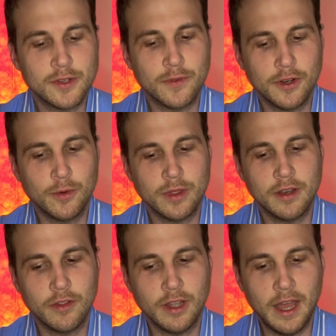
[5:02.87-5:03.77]
flirting with
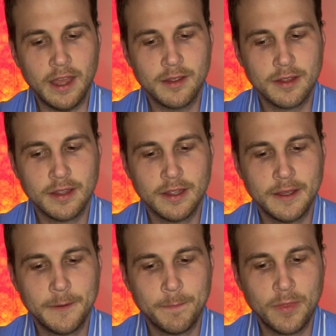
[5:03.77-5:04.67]
another guy,
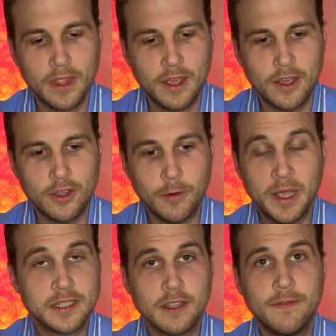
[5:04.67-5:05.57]
you're
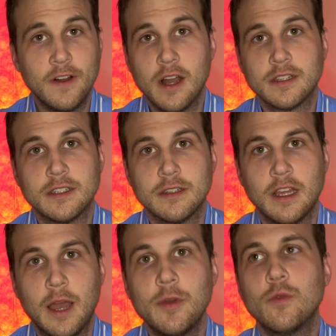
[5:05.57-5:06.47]
basically fucked.
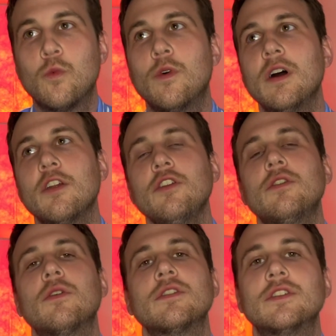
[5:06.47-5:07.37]
I mean, what are you
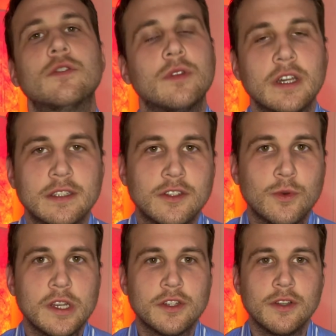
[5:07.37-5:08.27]
going to do in that
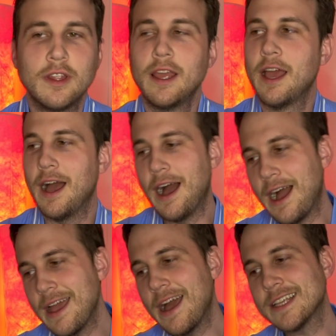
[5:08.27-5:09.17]
situation?
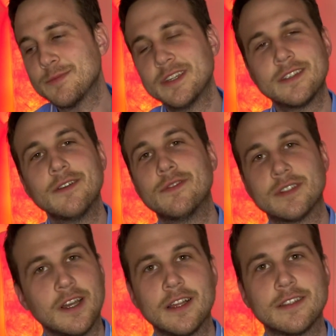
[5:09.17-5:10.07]
I ask myself this
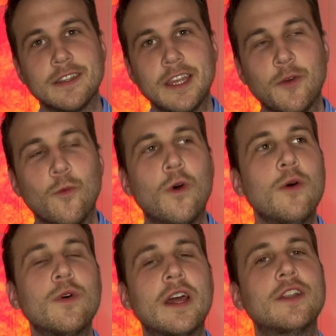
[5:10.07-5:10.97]
constantly. What
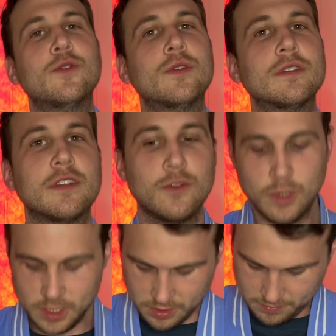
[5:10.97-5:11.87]
would I do in this
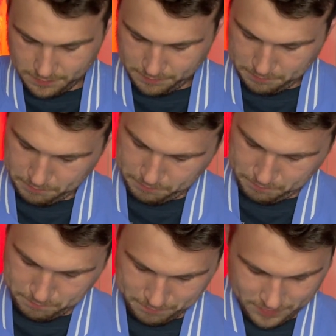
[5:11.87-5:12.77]
situation?
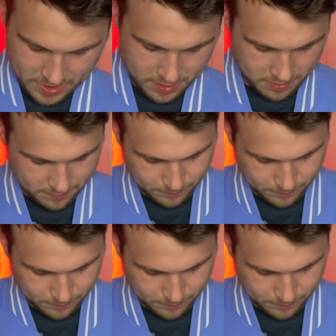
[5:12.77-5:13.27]
You know?